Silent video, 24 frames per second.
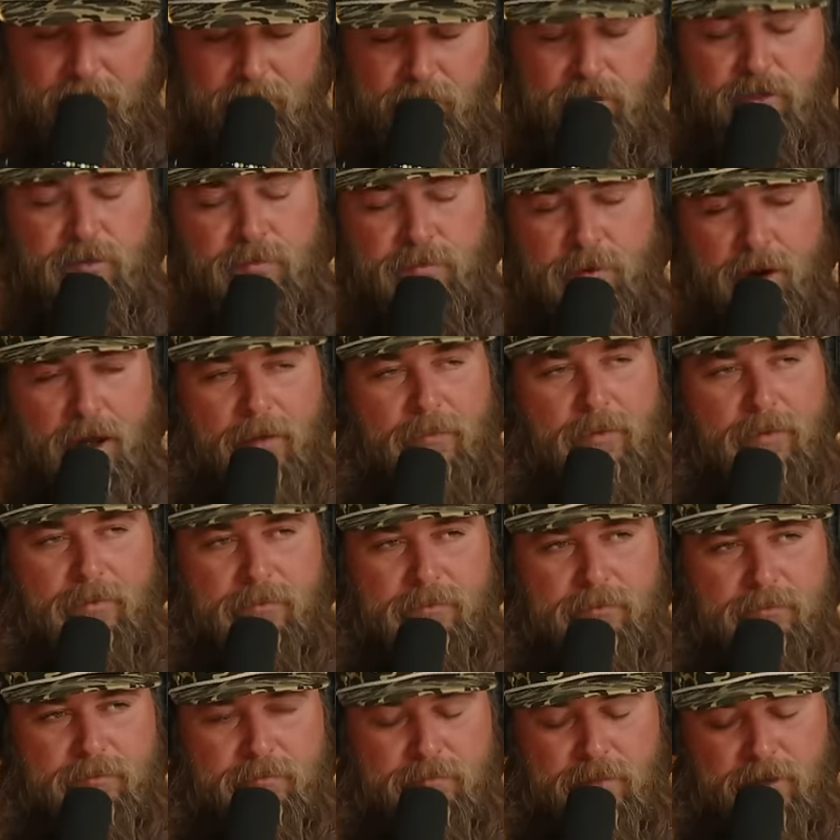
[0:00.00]
There's a
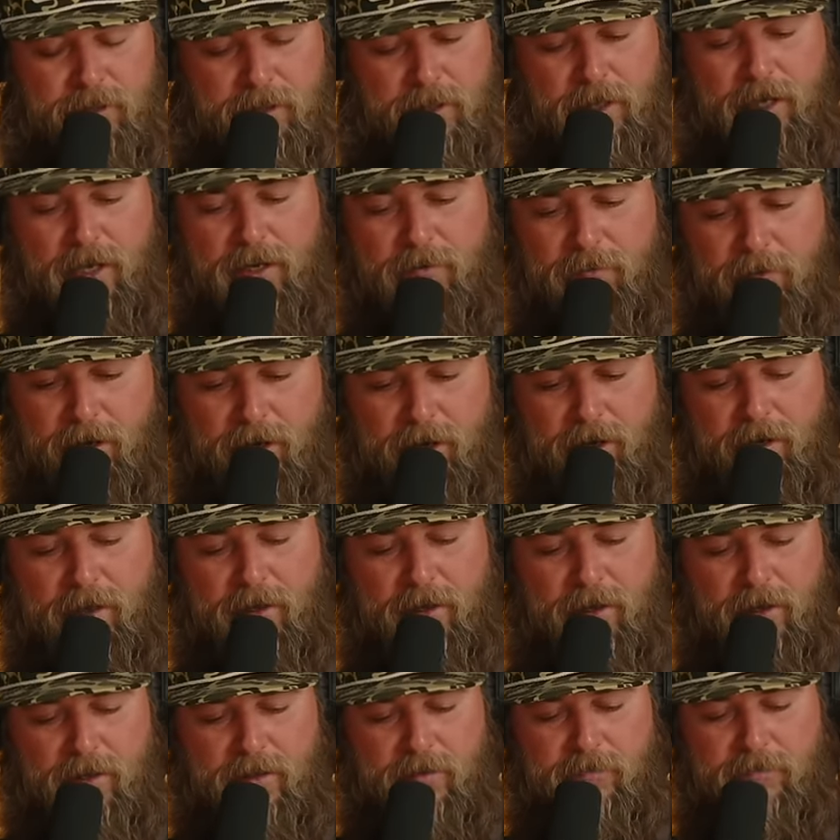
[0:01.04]
problem put the gun away,
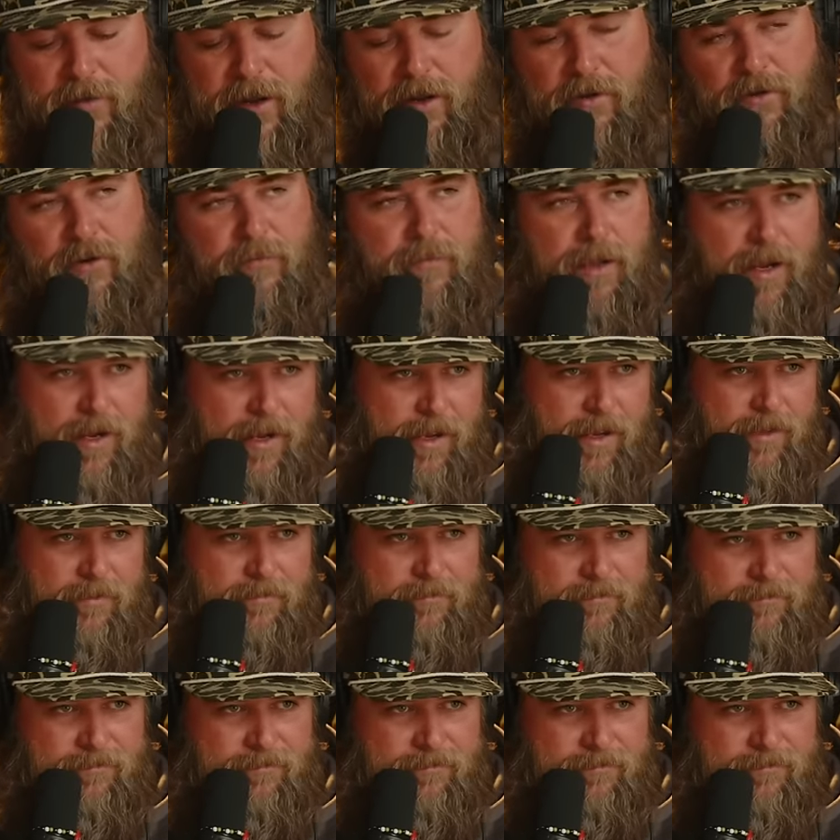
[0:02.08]
get the Valkyrie back out.